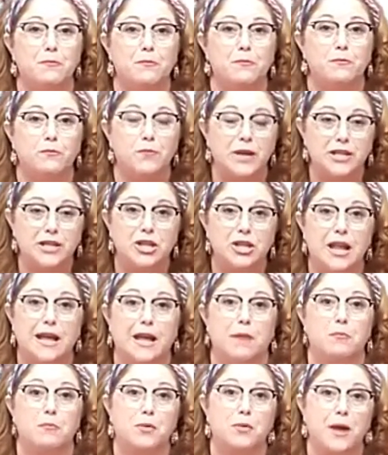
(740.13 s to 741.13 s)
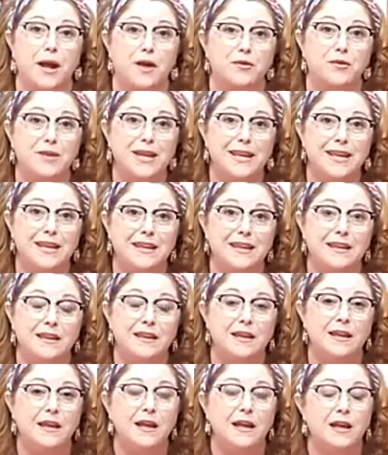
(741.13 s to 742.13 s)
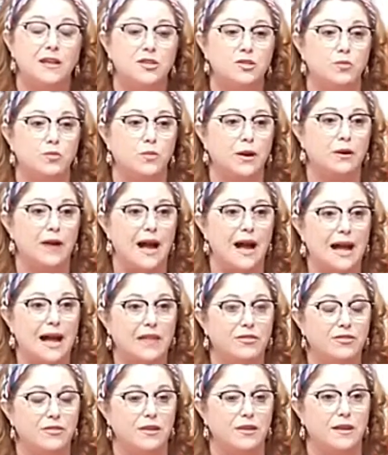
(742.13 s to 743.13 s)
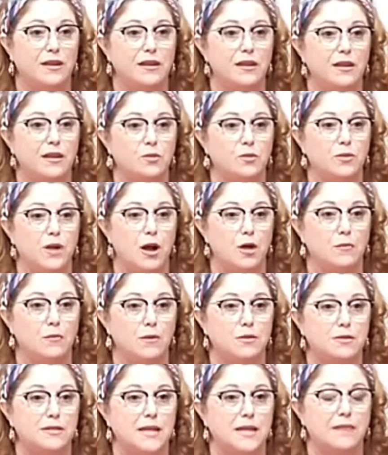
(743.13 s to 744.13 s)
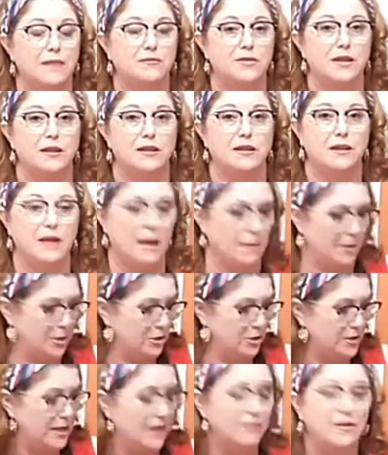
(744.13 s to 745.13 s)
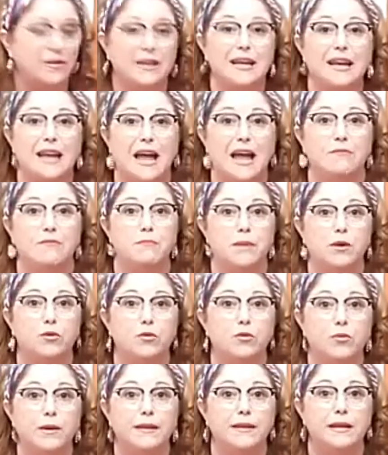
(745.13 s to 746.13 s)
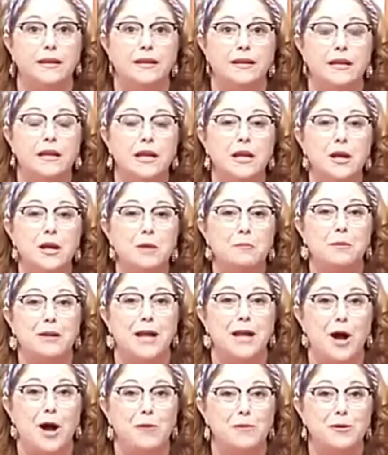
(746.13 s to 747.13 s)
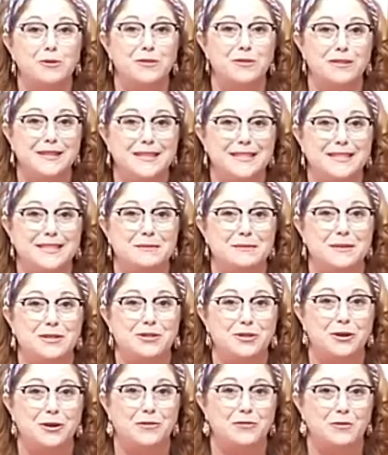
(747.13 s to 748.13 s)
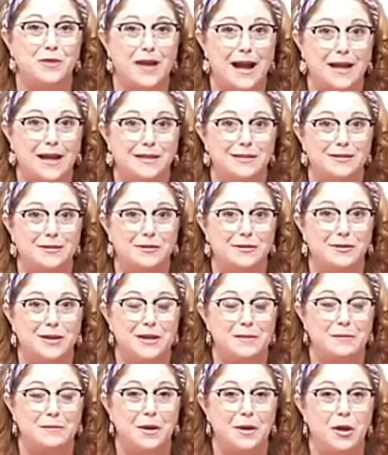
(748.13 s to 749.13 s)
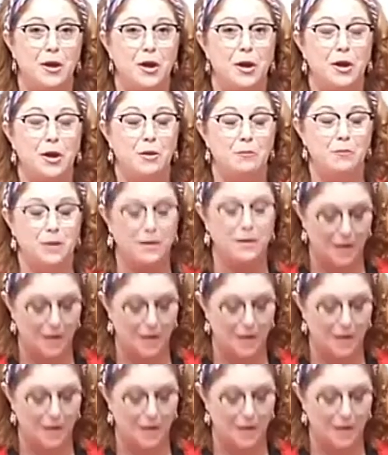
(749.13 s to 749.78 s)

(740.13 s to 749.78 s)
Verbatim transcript: rich like a brownie. To where I think you would almost have to, I mean, you're definitely going to have milk with it, but it almost needs to be served with ice cream. But